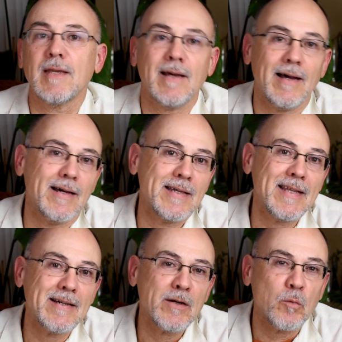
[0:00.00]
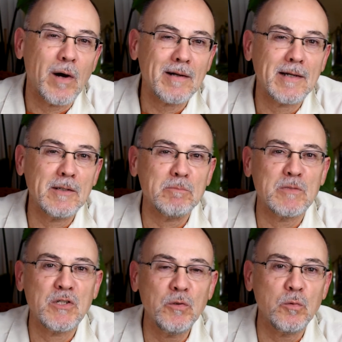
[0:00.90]
Hi there, welcome
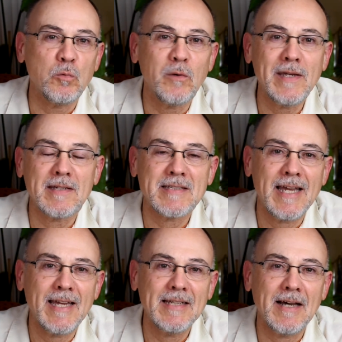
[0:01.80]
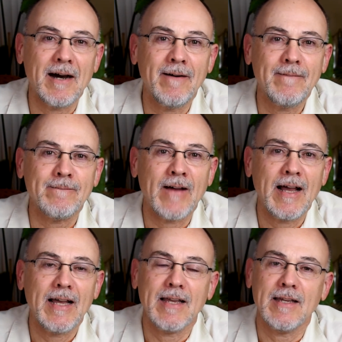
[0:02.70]
to week 10 of
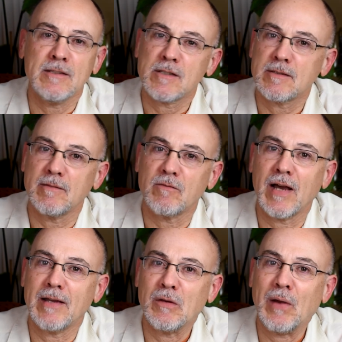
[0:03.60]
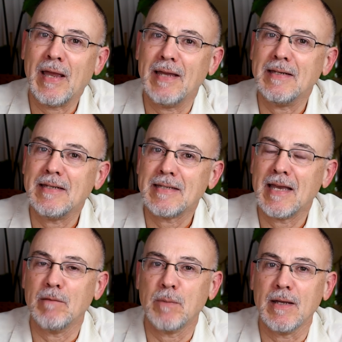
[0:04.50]
Instant Value
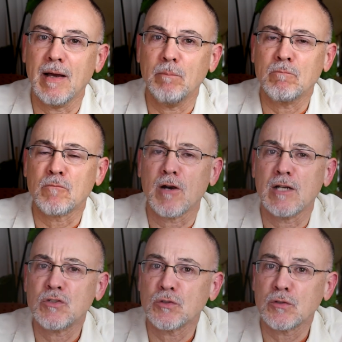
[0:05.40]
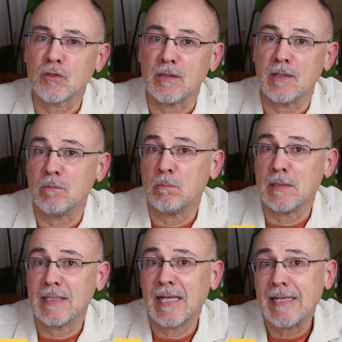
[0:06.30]
Handicapping. I'm Roger
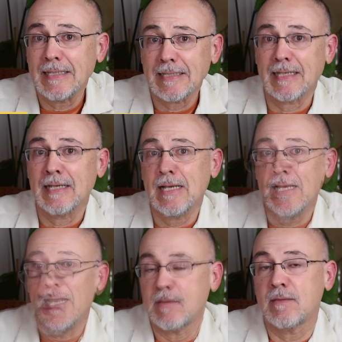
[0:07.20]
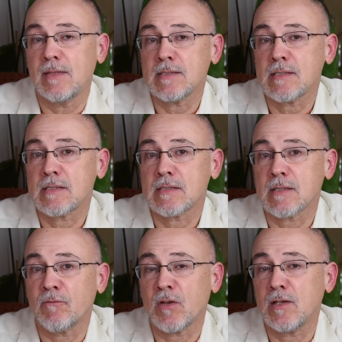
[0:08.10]
LeBlanc. This
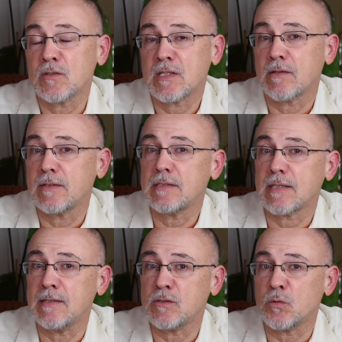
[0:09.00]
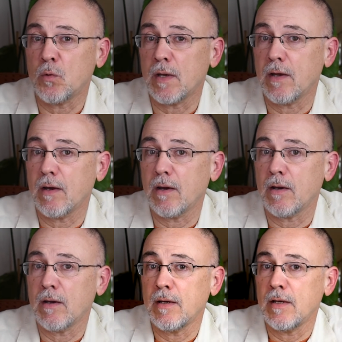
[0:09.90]
video series is
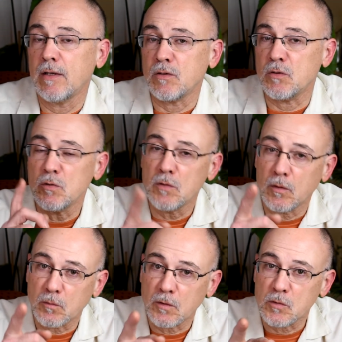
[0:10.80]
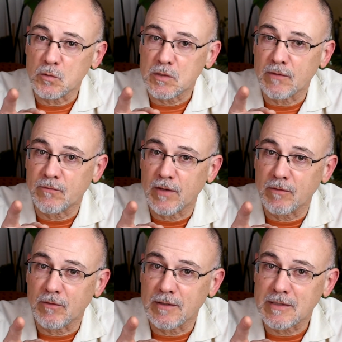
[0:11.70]
where you don't lose to
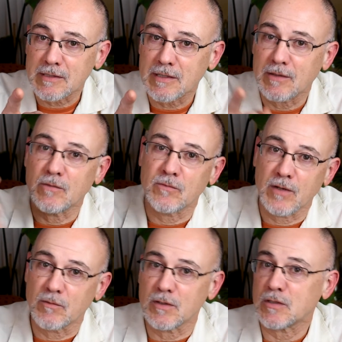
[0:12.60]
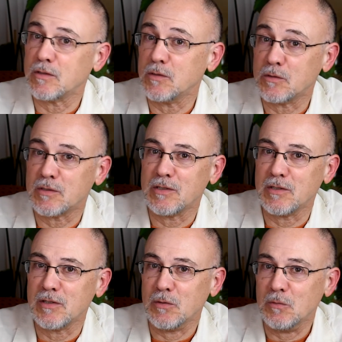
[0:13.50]
favorites, the favorites lose to
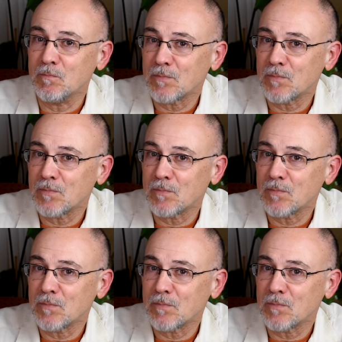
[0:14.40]
you.